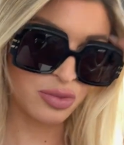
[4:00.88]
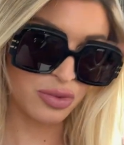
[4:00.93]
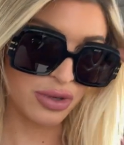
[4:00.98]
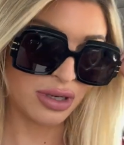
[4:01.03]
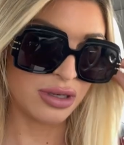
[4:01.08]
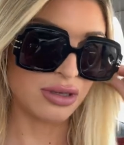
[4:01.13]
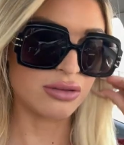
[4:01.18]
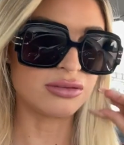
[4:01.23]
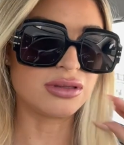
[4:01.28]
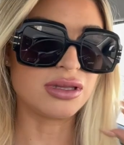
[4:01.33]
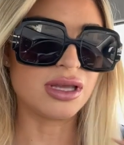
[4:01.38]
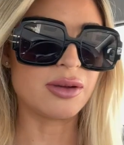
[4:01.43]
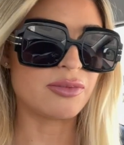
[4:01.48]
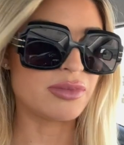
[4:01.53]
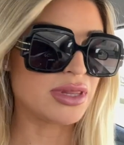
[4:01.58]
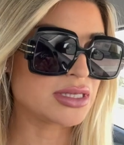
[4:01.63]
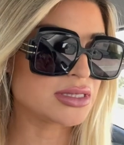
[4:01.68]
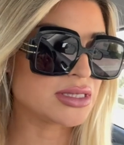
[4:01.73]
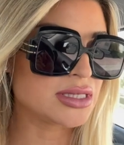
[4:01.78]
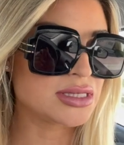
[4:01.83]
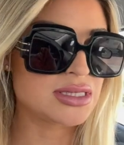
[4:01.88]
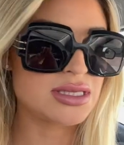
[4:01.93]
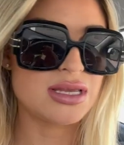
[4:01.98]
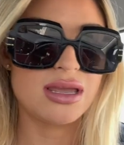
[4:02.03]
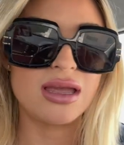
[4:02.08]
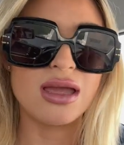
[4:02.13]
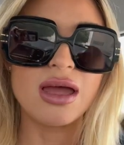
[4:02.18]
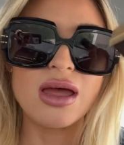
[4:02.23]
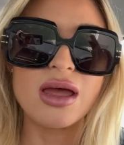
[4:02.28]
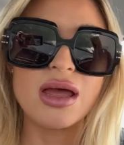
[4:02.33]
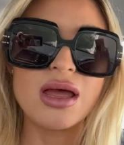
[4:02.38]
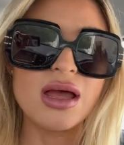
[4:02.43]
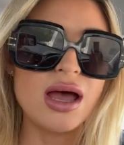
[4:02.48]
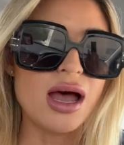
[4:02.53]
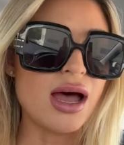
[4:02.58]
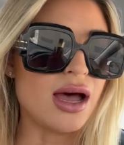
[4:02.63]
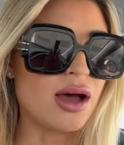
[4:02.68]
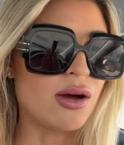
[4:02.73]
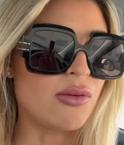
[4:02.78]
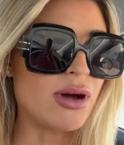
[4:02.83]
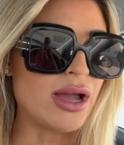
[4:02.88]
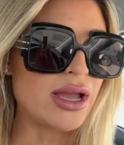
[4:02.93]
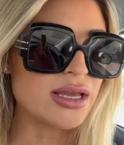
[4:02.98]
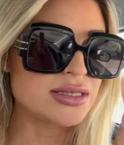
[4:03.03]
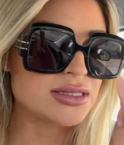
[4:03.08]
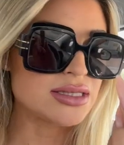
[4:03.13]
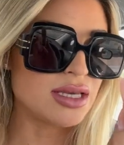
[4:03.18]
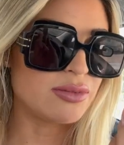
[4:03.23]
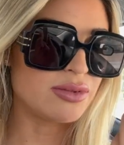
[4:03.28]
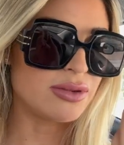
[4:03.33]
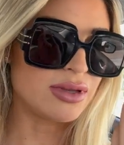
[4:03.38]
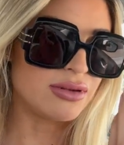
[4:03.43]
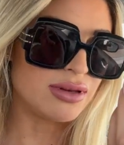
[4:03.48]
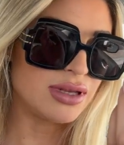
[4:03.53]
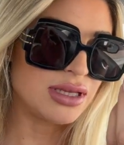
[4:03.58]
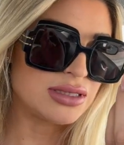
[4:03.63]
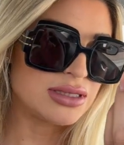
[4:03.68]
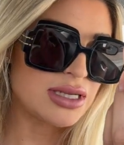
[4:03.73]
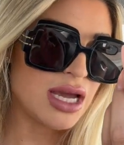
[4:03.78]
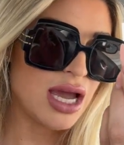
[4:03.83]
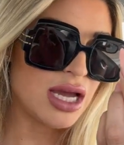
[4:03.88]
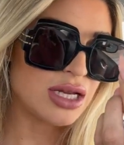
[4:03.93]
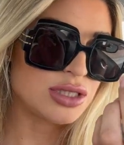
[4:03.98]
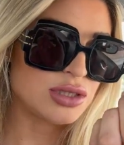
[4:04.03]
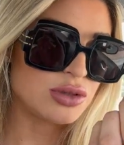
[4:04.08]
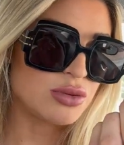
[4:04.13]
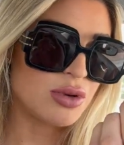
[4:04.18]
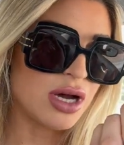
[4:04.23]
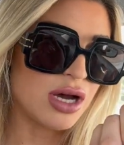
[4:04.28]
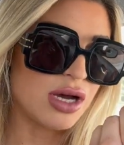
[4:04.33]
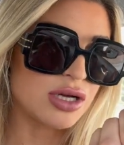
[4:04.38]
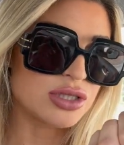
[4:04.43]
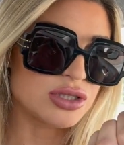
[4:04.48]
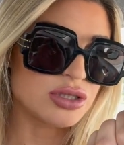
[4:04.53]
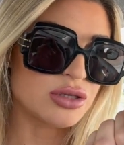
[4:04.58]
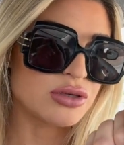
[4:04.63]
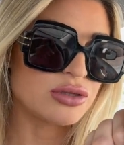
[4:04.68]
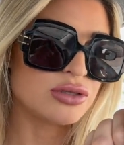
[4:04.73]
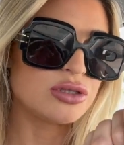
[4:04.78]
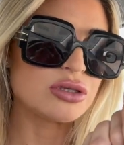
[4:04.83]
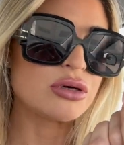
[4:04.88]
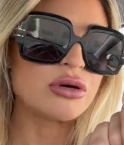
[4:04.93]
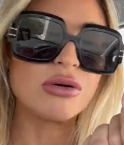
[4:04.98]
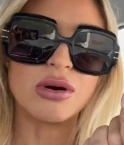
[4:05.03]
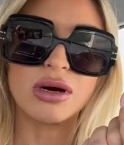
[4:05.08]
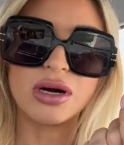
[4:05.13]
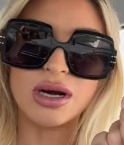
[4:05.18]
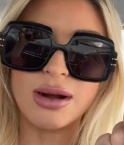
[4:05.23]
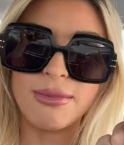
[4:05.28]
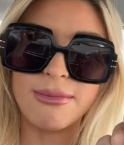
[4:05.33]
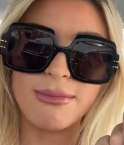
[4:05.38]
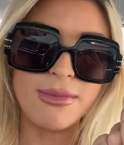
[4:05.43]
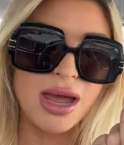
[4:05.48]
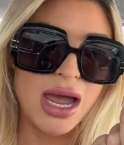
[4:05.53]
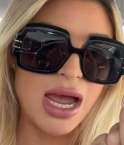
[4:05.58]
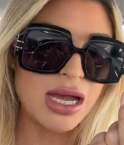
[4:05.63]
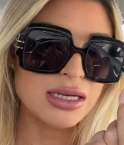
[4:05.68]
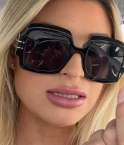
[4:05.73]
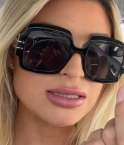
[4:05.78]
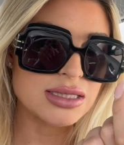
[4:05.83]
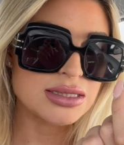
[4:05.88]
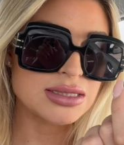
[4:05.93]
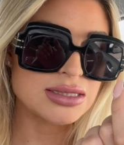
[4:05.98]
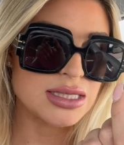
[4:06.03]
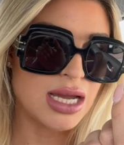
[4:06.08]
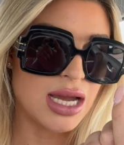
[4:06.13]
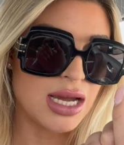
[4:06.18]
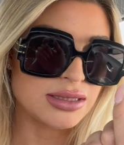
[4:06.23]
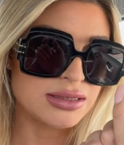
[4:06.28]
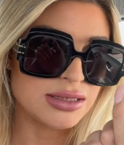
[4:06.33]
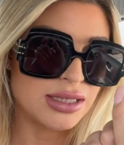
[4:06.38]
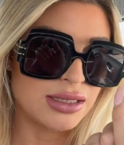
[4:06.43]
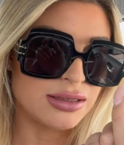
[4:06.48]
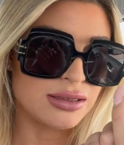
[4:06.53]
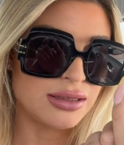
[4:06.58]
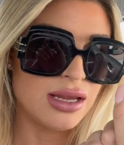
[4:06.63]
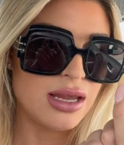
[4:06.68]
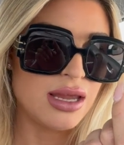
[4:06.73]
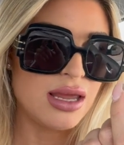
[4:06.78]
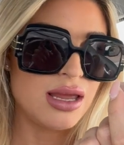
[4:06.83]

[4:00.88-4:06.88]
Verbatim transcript: worn nude lip. This is the uh, YSL Beauty Tatouage Couture Matte Satin